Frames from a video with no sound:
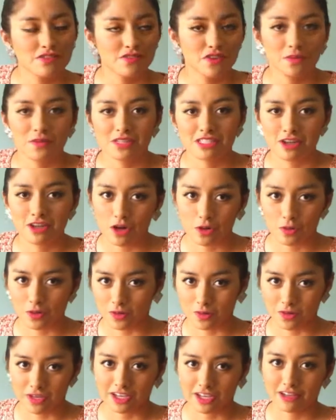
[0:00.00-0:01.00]
film this haul
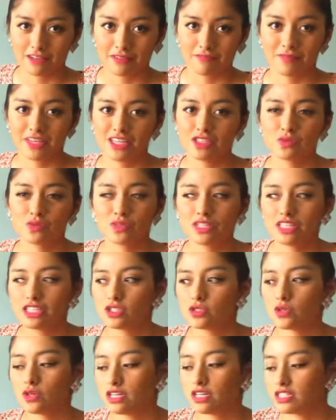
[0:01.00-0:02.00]
real quick. It's really
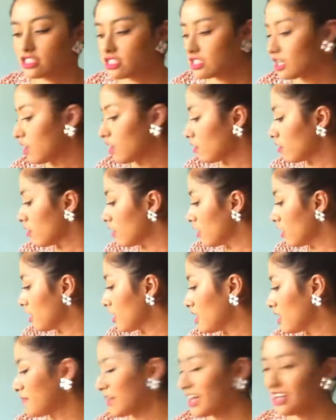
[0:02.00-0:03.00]
short, so
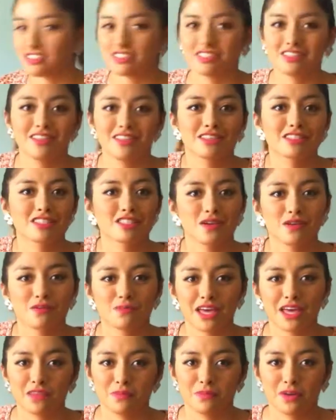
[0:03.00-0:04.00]
um, actually let's start
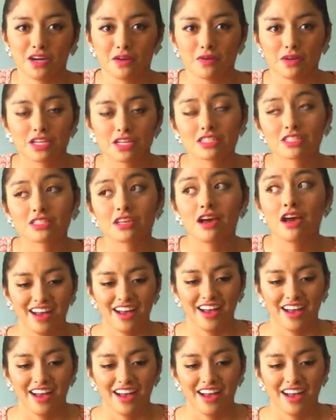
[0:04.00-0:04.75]
with Bath & Body Works.